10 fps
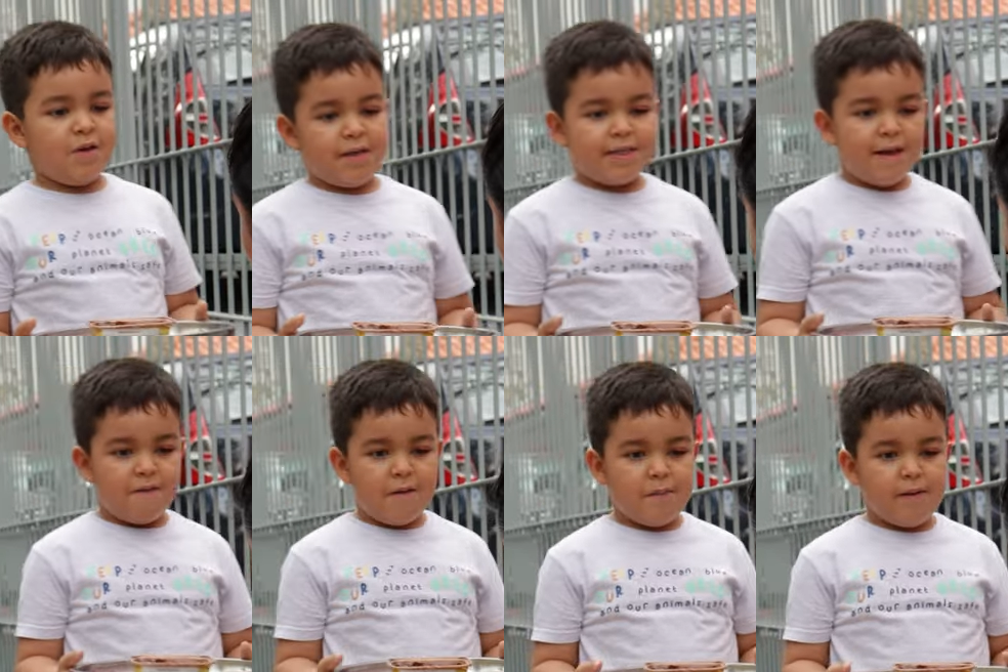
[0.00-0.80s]
I
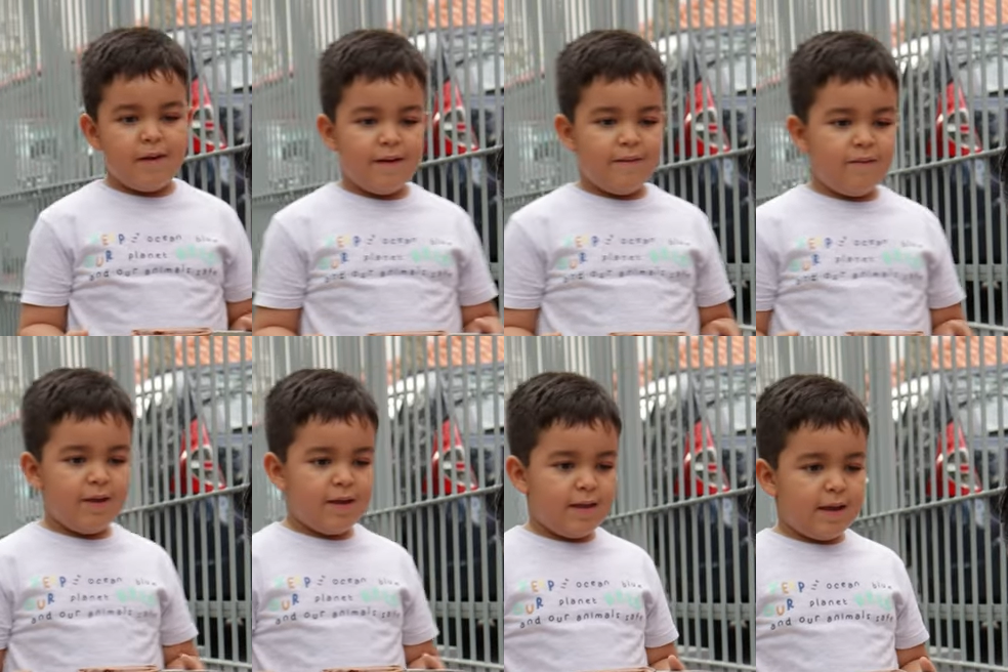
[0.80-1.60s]
just was
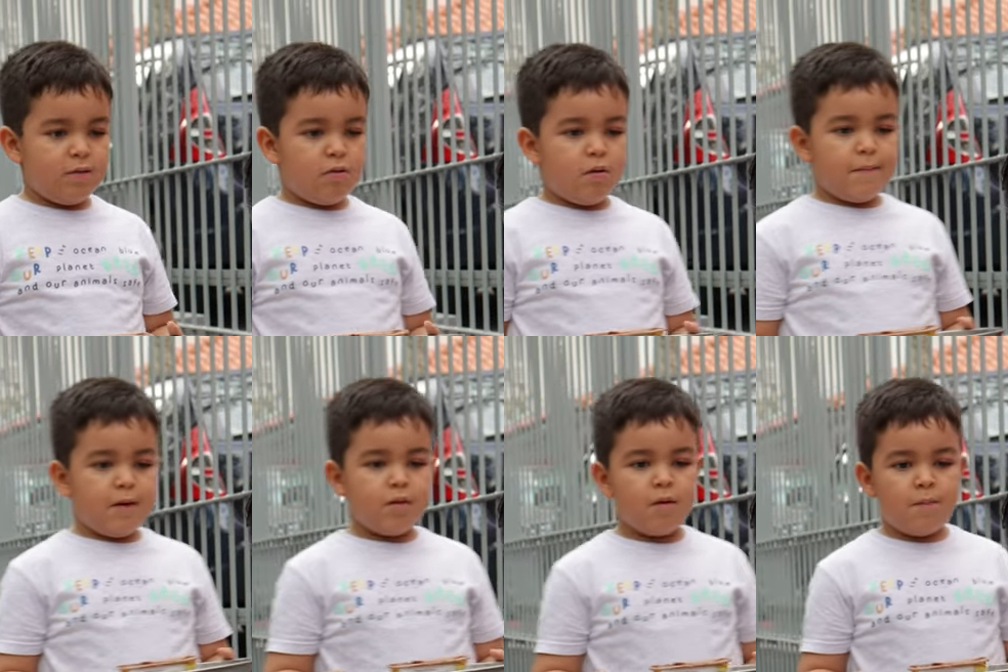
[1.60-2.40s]

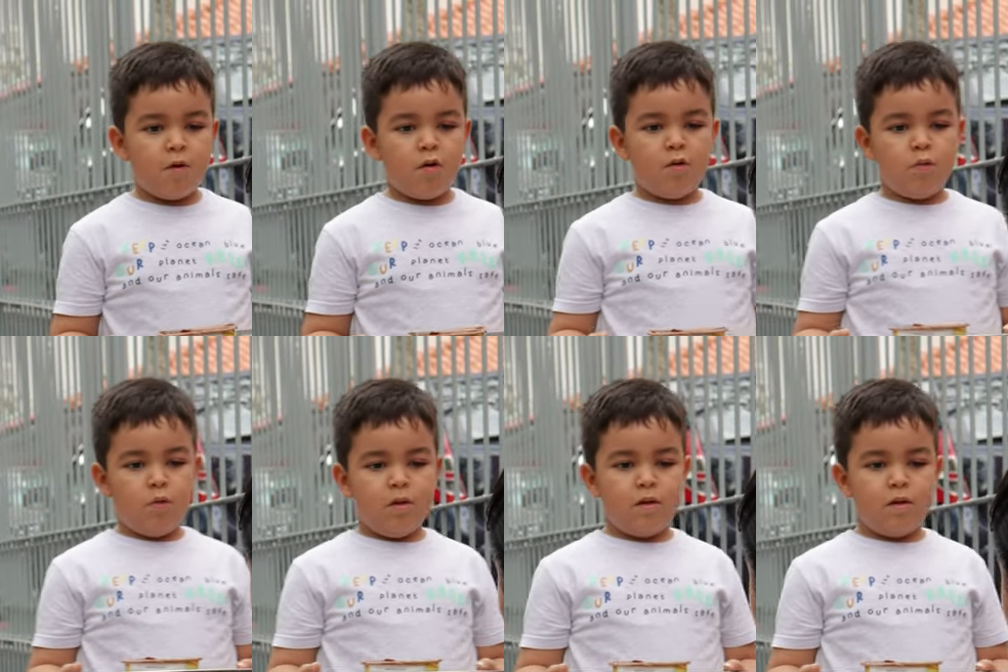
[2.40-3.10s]
selling my cakes.